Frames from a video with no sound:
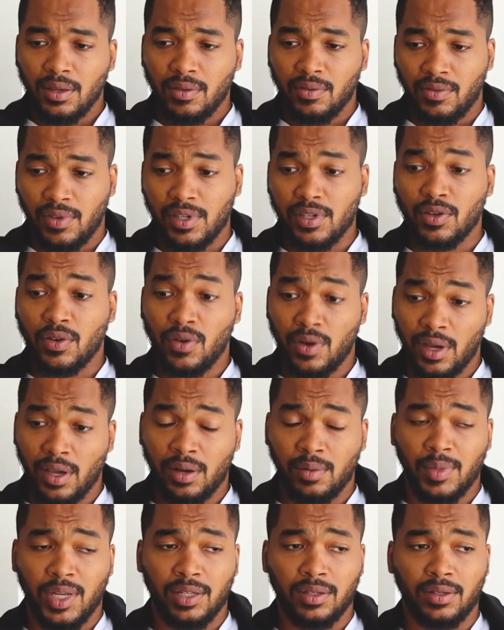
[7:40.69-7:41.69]
physical
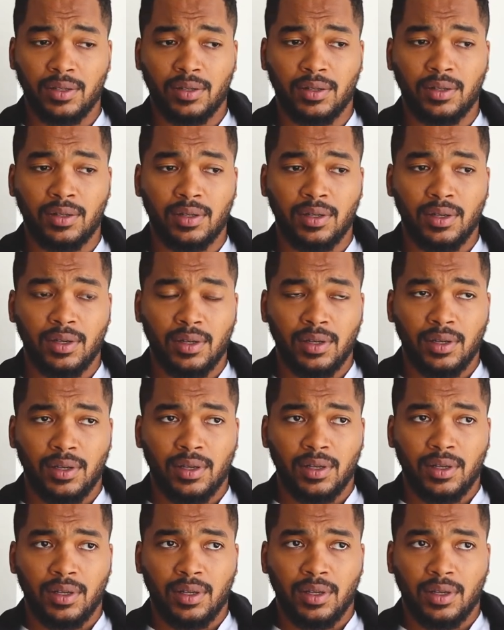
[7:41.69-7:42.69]
and mental,
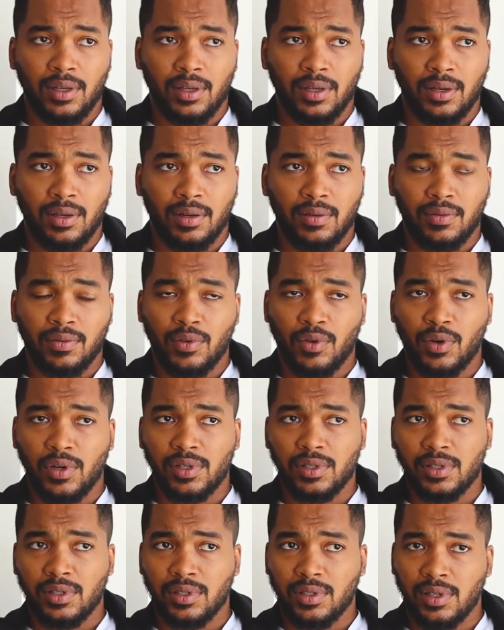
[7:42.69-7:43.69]
of
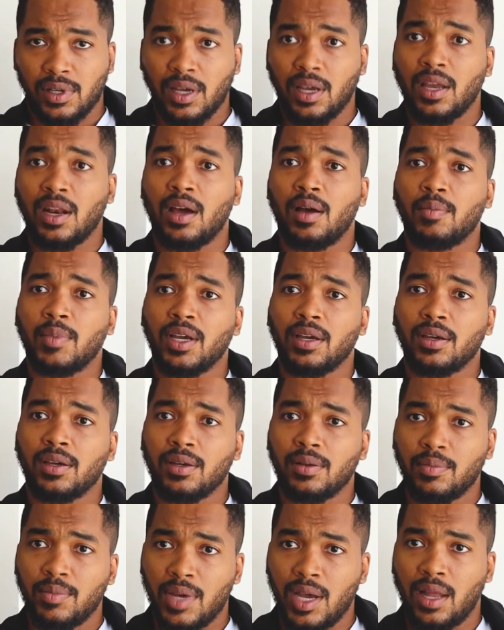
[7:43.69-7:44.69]
course,
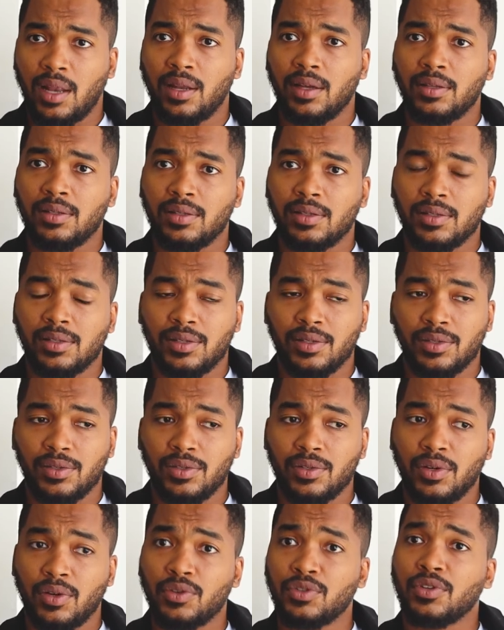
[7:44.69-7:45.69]
economic balance,
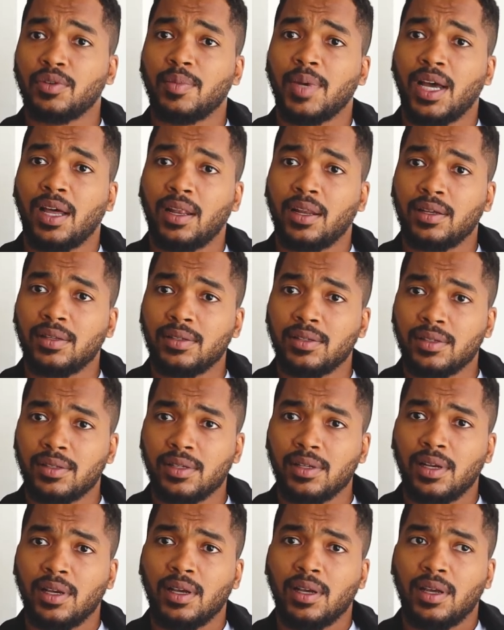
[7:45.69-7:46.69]
social balance.
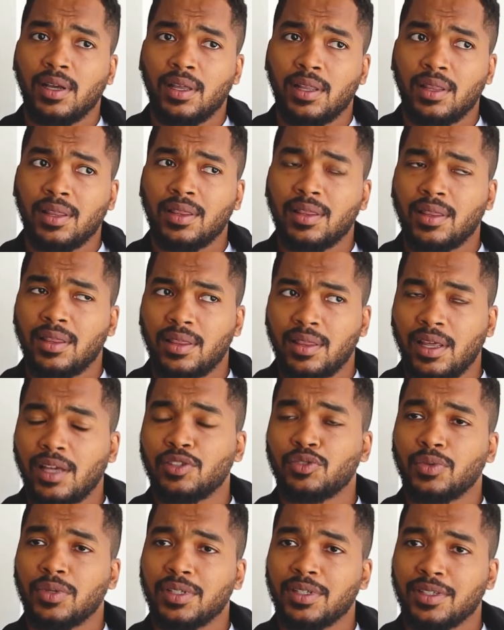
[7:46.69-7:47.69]

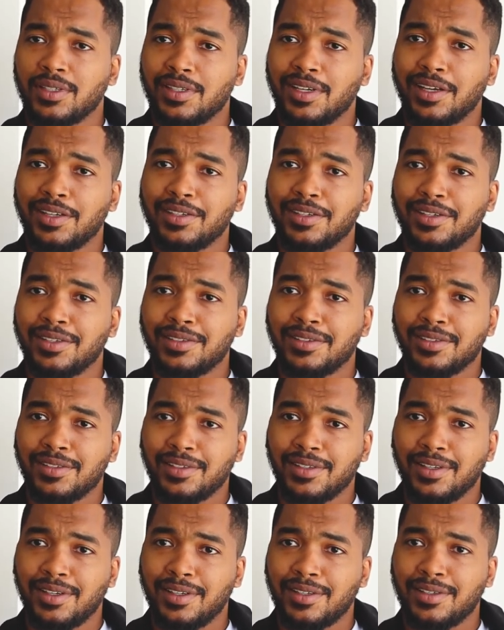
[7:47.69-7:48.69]
That's what success is.
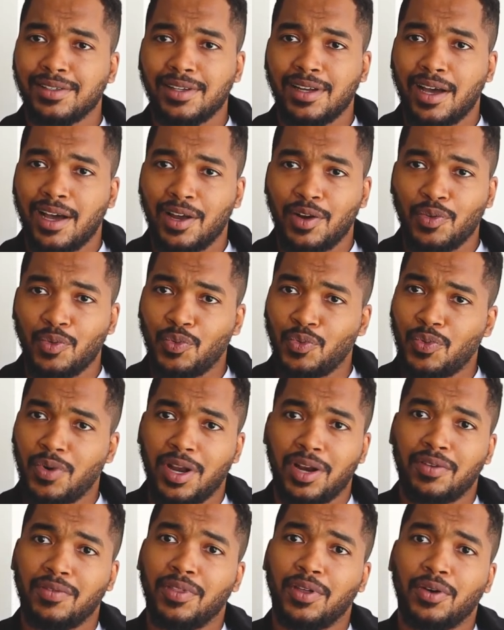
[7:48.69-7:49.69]
It's not
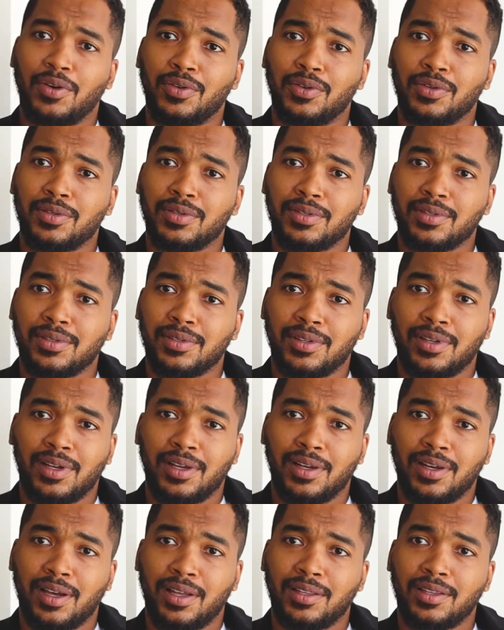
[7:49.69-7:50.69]
one of those
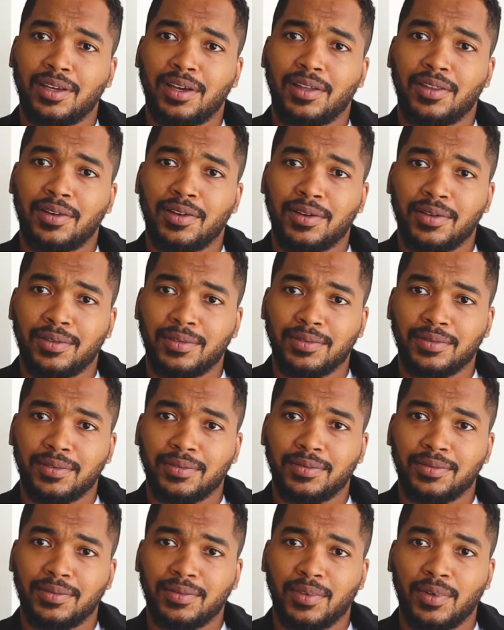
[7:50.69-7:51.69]
and not the other,
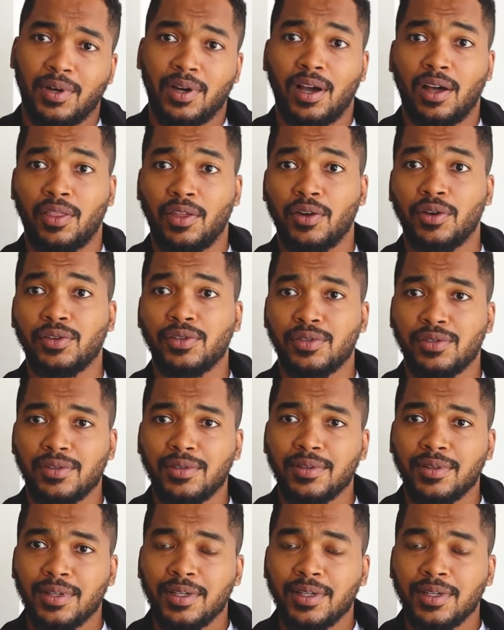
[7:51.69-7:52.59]
or others.